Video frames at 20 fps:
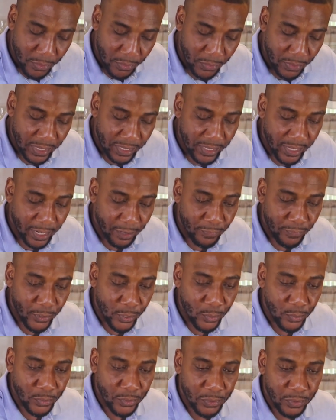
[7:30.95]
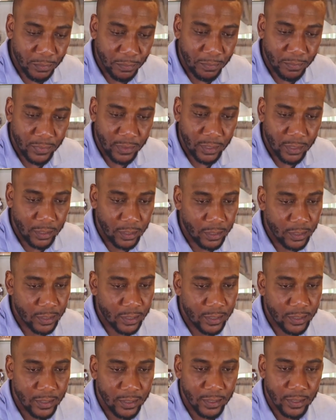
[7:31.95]
We did it, folks.
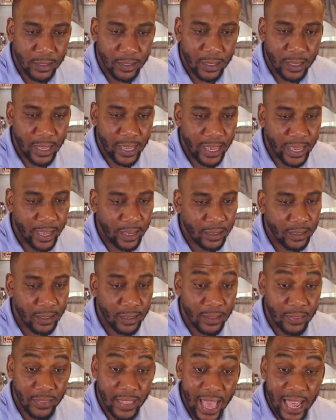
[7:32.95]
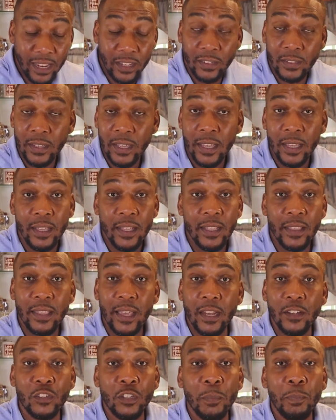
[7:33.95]
Look at that. Is
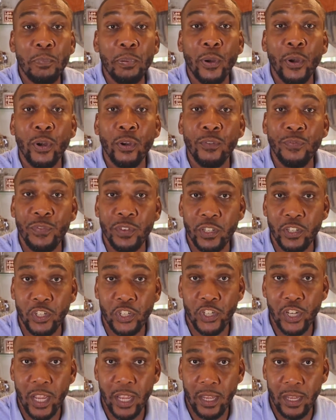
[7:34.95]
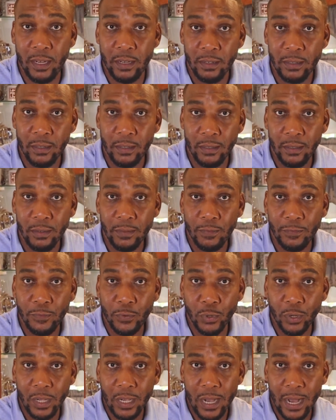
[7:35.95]
the perfect shade
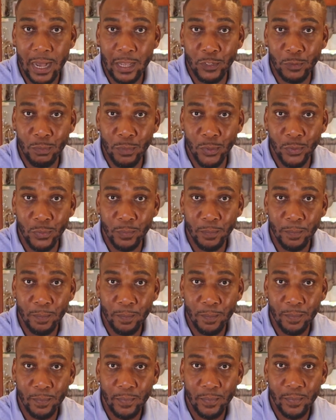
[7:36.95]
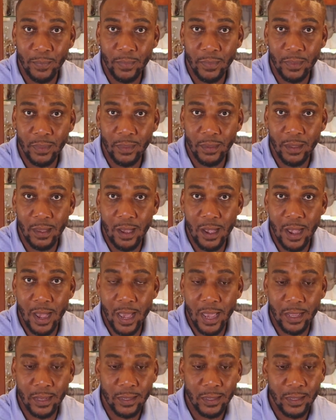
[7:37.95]
for a Cosmo. All
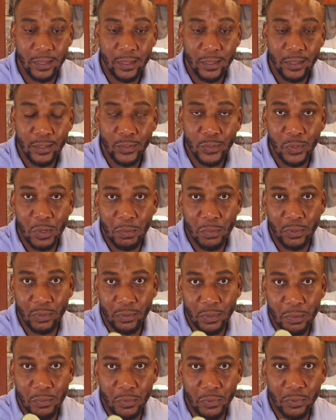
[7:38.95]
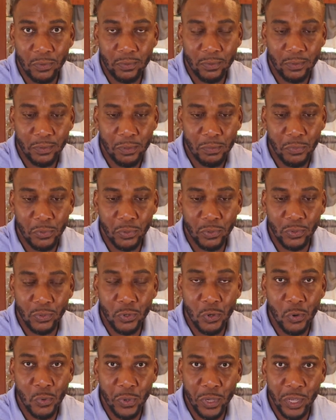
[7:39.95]
right. So I'm gonna
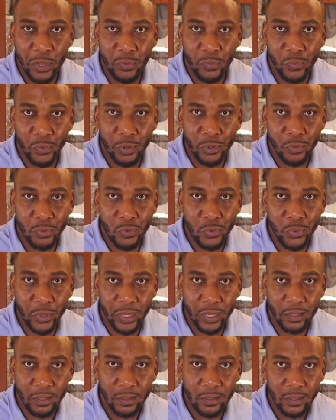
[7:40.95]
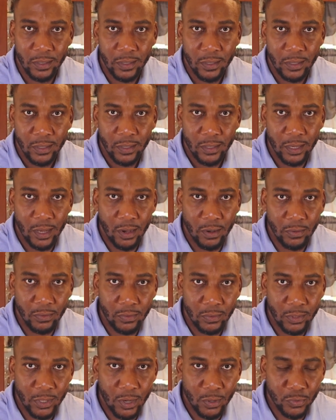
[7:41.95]
go in real quick. Y'all
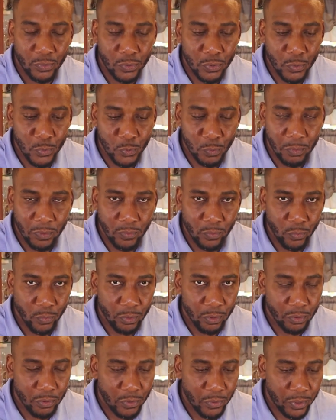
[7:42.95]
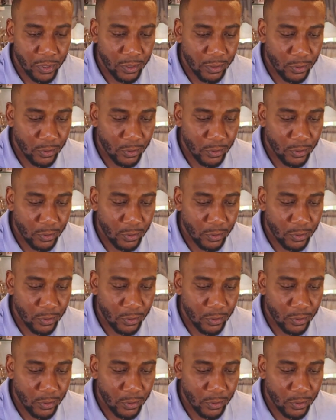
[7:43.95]
excuse me real quick.